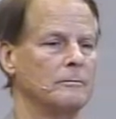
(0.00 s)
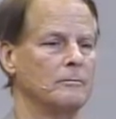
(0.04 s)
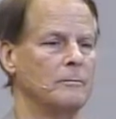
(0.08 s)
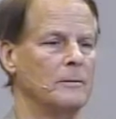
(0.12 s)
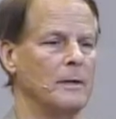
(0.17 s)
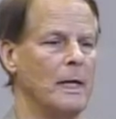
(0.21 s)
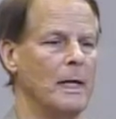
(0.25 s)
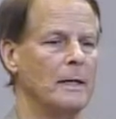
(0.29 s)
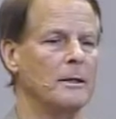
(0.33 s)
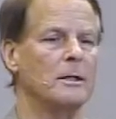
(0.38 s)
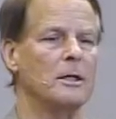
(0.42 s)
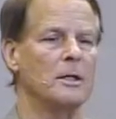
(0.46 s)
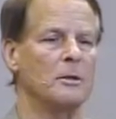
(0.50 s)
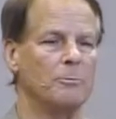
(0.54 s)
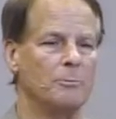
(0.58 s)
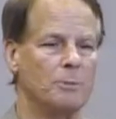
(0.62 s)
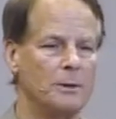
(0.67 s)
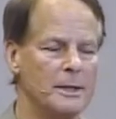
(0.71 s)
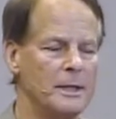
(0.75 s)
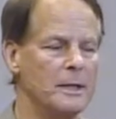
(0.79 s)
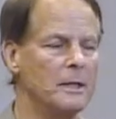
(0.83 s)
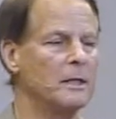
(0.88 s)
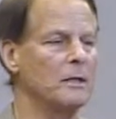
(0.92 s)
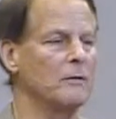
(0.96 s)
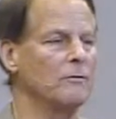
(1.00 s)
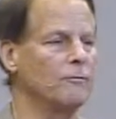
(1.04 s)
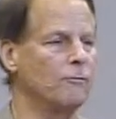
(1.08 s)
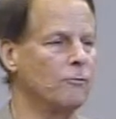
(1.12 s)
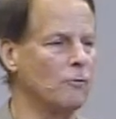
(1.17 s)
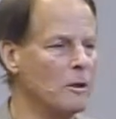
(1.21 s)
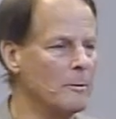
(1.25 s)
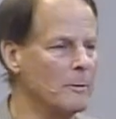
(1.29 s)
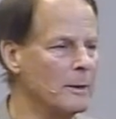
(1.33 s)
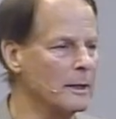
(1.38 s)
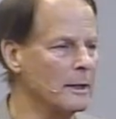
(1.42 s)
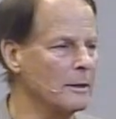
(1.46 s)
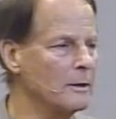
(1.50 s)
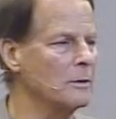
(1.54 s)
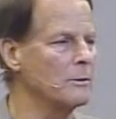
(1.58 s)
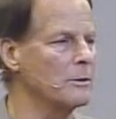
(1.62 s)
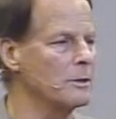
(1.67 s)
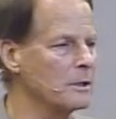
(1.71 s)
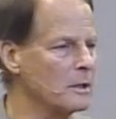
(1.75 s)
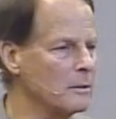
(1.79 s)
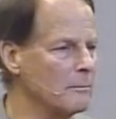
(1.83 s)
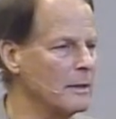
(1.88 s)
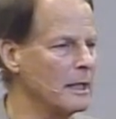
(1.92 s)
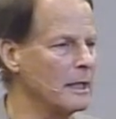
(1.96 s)
and complete conformity to
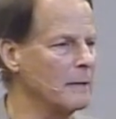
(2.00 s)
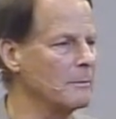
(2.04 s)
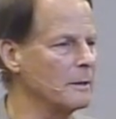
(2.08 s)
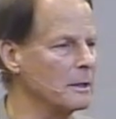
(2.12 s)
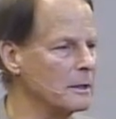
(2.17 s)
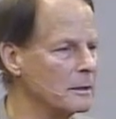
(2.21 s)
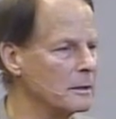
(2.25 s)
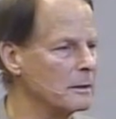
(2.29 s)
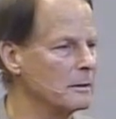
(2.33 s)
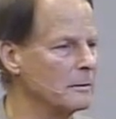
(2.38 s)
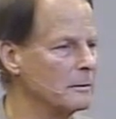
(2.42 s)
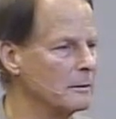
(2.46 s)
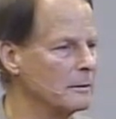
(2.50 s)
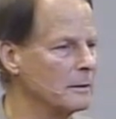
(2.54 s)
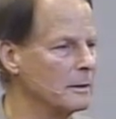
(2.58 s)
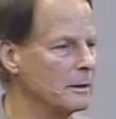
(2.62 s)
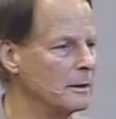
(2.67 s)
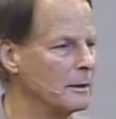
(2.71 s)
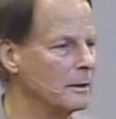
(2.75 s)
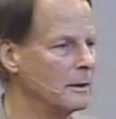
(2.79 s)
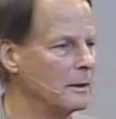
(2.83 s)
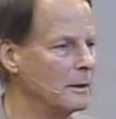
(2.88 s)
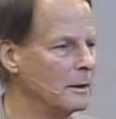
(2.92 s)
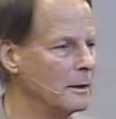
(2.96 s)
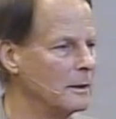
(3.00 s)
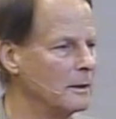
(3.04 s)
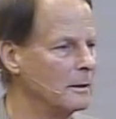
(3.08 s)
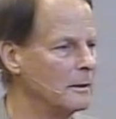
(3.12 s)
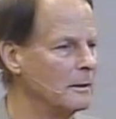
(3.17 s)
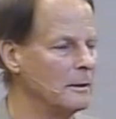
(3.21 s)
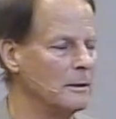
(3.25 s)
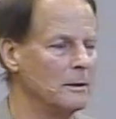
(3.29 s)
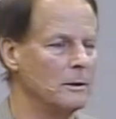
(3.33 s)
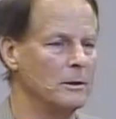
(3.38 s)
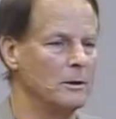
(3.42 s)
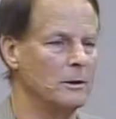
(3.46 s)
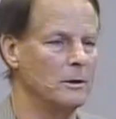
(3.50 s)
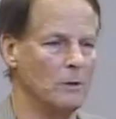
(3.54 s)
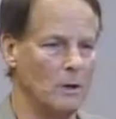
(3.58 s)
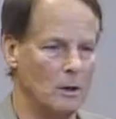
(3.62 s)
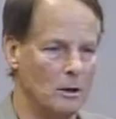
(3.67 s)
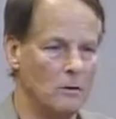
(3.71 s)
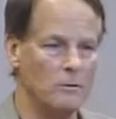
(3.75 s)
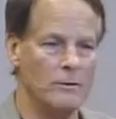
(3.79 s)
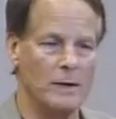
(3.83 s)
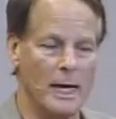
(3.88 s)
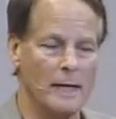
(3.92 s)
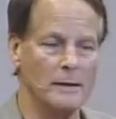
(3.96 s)
his commandments. You
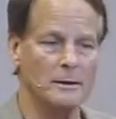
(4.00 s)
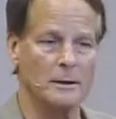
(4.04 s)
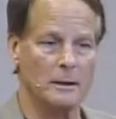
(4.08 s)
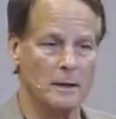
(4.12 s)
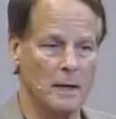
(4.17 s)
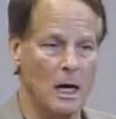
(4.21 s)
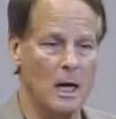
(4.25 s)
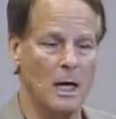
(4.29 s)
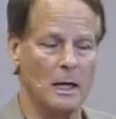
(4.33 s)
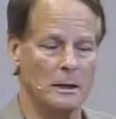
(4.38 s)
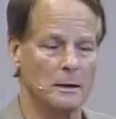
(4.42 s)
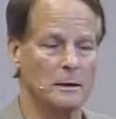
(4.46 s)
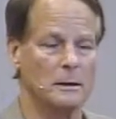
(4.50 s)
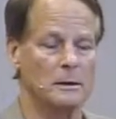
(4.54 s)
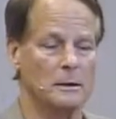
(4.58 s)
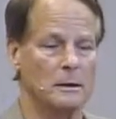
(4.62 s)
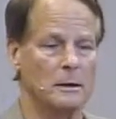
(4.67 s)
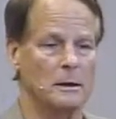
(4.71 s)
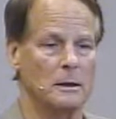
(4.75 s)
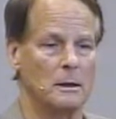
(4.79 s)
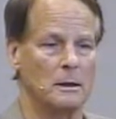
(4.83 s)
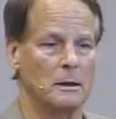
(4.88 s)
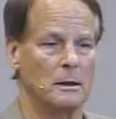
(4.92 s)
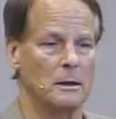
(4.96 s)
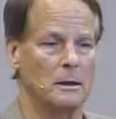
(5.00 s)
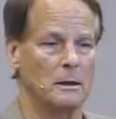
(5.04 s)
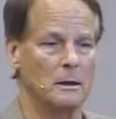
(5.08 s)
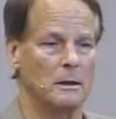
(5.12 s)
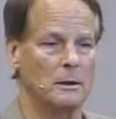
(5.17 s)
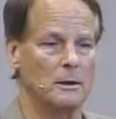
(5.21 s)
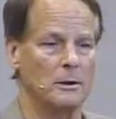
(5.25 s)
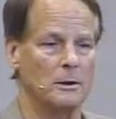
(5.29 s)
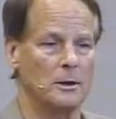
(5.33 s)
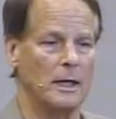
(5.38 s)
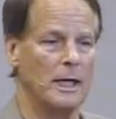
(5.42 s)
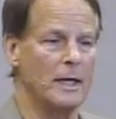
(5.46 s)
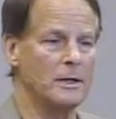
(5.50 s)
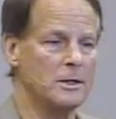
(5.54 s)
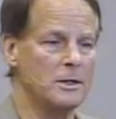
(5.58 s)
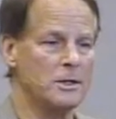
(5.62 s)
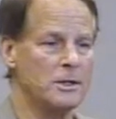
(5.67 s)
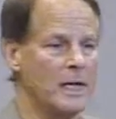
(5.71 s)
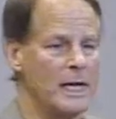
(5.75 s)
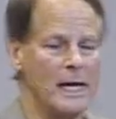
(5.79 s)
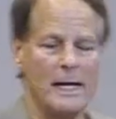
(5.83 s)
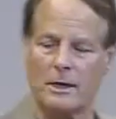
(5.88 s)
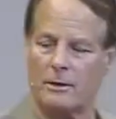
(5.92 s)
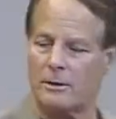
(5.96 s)
owe that to God. You can't just
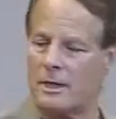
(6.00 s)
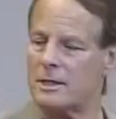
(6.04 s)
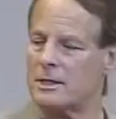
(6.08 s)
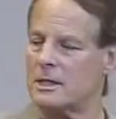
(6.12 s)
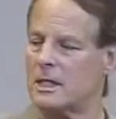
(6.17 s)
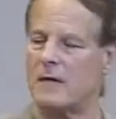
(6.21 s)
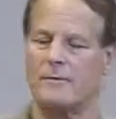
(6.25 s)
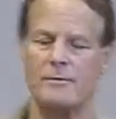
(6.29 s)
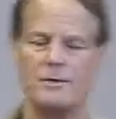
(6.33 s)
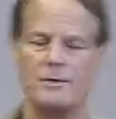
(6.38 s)
say, hey, grace covers